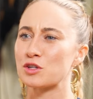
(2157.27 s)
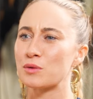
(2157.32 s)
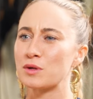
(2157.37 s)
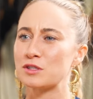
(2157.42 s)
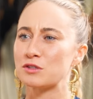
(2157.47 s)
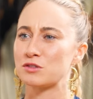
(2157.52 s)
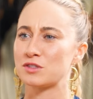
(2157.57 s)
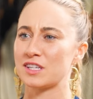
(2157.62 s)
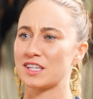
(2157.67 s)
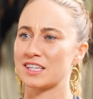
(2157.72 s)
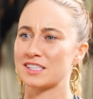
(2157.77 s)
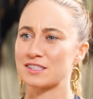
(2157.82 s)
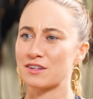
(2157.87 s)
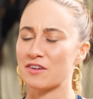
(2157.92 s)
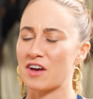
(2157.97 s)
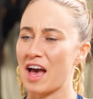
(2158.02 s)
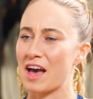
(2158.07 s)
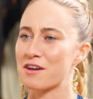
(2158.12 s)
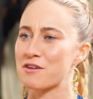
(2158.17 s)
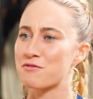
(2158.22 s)
so interesting because
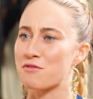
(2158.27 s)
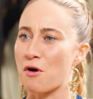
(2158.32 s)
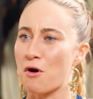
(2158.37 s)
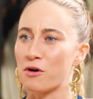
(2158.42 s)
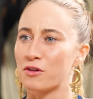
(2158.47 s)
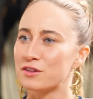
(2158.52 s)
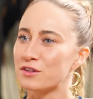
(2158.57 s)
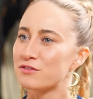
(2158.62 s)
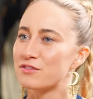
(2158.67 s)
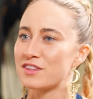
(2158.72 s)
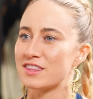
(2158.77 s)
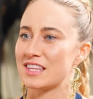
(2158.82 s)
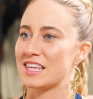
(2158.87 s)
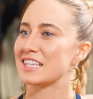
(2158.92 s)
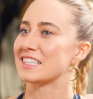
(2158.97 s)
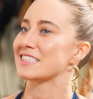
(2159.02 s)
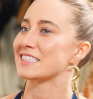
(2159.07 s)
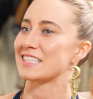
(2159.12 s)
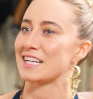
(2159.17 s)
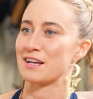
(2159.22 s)
out of all of the
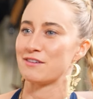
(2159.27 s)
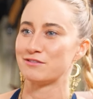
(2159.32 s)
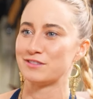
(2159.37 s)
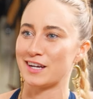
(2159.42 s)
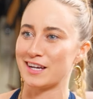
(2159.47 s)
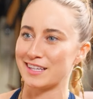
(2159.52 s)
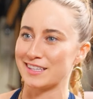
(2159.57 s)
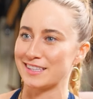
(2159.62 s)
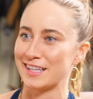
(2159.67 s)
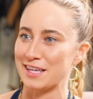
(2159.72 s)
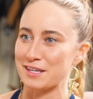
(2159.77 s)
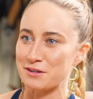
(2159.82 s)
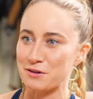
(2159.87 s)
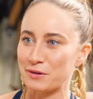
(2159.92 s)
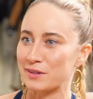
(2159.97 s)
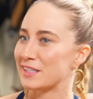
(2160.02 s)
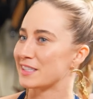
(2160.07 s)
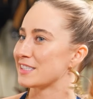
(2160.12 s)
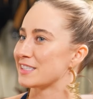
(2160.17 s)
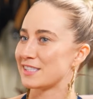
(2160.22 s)
things that I've done, like
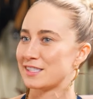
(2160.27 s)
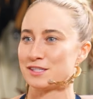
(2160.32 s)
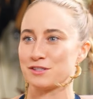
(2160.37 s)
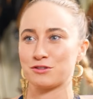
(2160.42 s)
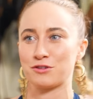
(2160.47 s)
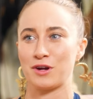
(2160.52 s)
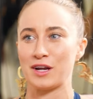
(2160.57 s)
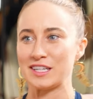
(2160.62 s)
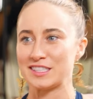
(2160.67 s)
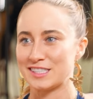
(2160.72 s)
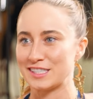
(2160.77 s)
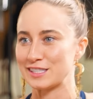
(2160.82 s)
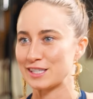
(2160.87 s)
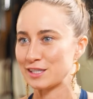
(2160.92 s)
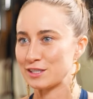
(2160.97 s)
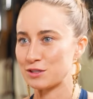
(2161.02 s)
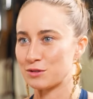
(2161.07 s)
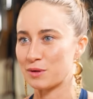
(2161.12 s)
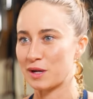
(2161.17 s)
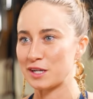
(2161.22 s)
going into these crazy
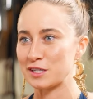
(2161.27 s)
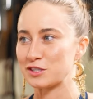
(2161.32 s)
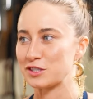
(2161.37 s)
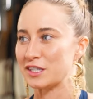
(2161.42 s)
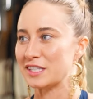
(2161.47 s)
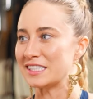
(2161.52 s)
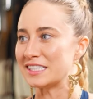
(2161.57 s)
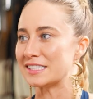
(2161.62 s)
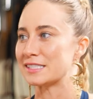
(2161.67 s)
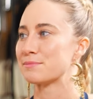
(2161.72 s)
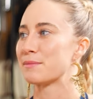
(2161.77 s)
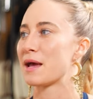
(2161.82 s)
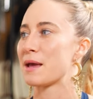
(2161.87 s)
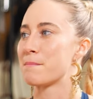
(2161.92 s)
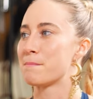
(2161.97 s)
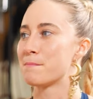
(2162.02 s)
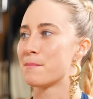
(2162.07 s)
situations, my